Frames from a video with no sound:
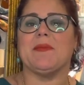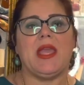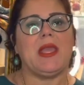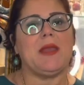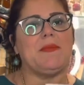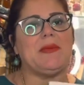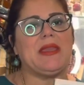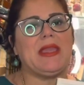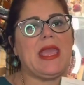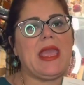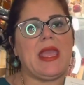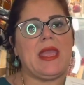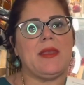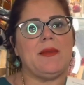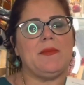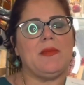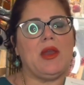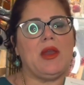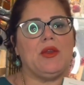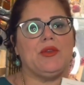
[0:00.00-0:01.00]
It
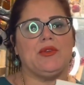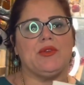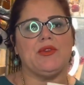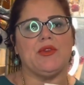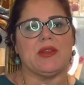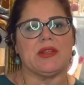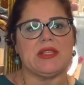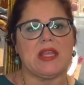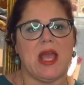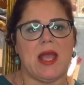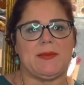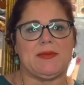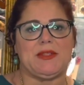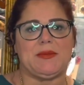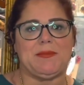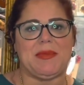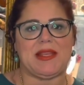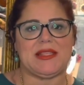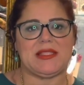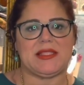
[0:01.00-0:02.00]
became a New York Times
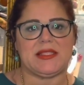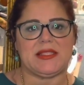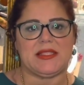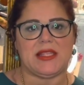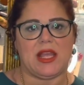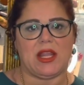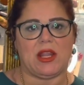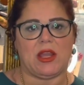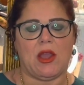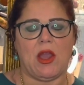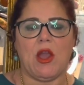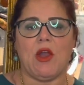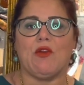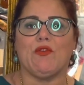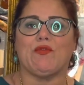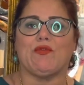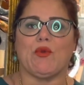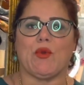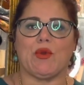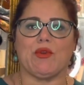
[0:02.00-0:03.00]
bestseller
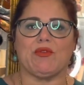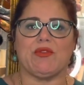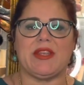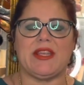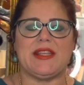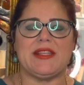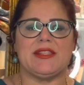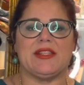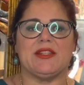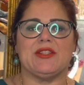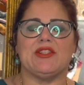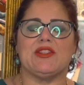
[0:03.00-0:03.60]
for a reason.